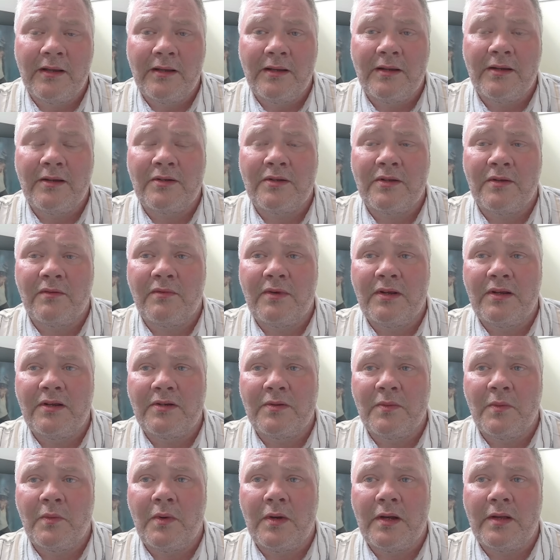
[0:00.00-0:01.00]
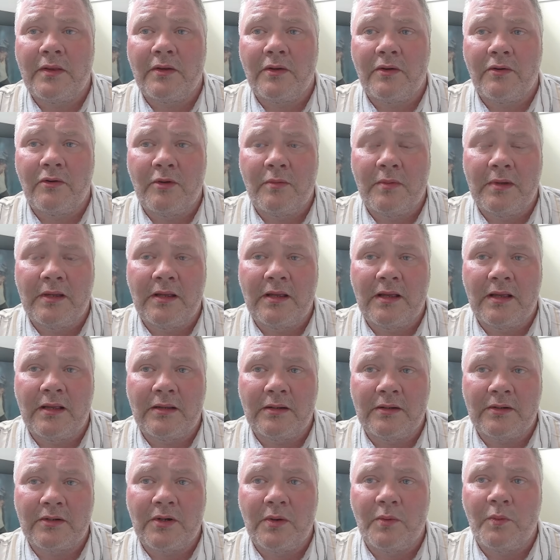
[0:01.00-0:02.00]
It's the reason why the grooming
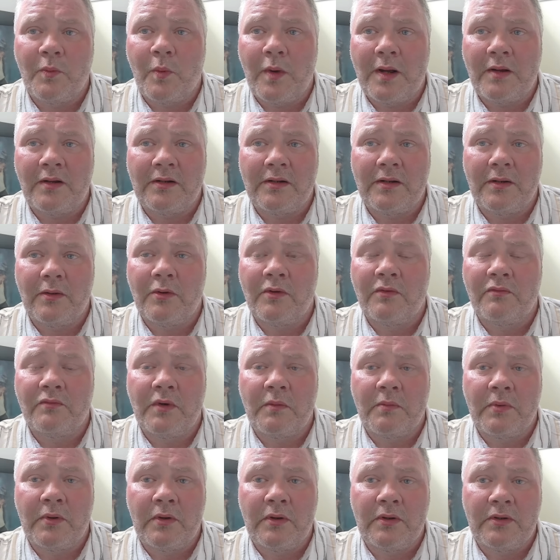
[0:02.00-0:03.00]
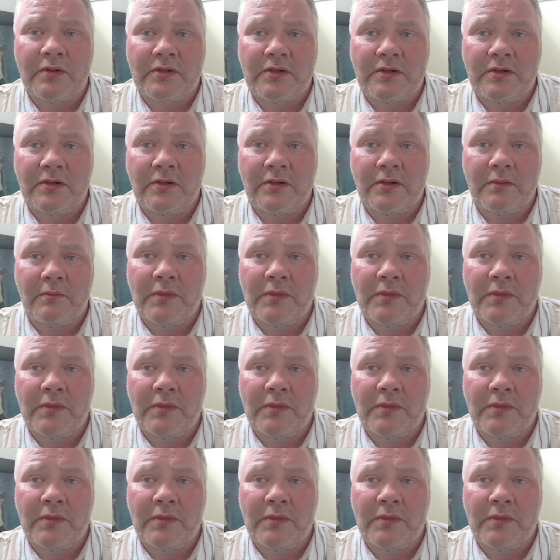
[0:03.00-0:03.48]
gangs went unreported,